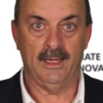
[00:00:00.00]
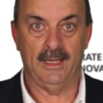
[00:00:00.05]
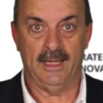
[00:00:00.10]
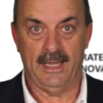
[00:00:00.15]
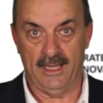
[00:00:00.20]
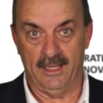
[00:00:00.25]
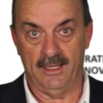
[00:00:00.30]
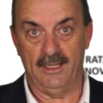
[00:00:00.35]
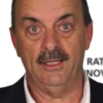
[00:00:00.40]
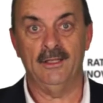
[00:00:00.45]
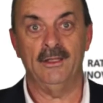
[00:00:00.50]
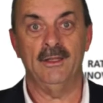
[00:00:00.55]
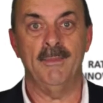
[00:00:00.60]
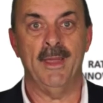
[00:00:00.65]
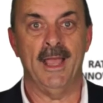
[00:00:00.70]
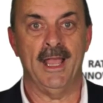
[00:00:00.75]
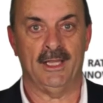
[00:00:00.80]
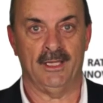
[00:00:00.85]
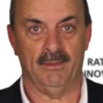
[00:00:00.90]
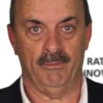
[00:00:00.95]
get it into the
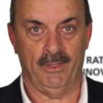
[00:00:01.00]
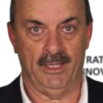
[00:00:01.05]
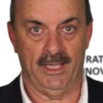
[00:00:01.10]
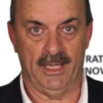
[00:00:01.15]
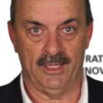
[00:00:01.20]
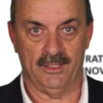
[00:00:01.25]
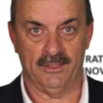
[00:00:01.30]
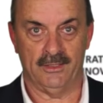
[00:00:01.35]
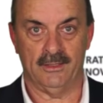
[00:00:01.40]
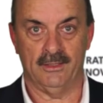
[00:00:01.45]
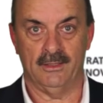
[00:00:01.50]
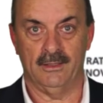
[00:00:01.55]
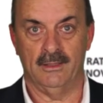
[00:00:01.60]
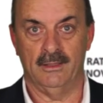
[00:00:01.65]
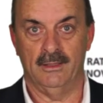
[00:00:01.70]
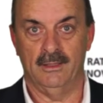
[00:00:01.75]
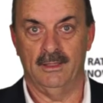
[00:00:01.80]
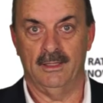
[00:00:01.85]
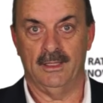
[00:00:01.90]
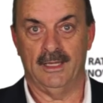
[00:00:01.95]
marketplace,
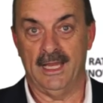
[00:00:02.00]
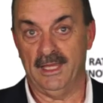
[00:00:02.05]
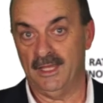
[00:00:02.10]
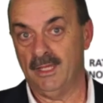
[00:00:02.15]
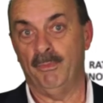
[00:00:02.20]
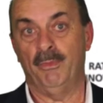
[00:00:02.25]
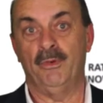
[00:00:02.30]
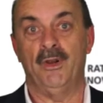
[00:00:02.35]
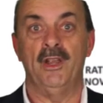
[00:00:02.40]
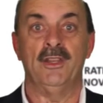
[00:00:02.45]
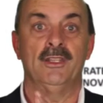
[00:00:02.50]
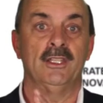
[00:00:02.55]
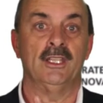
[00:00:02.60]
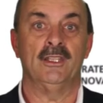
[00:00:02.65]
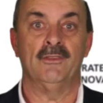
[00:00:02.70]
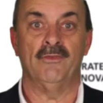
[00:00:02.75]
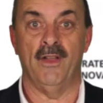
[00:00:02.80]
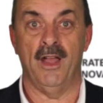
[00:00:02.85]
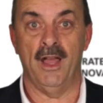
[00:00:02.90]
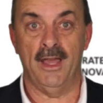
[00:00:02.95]
get the process
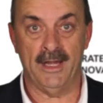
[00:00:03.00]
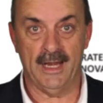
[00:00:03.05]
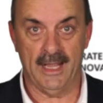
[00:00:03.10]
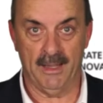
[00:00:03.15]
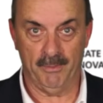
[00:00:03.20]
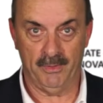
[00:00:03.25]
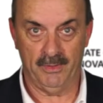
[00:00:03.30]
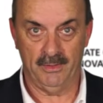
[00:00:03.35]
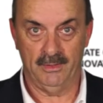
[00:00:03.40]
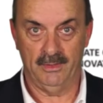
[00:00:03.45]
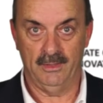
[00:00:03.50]
fired up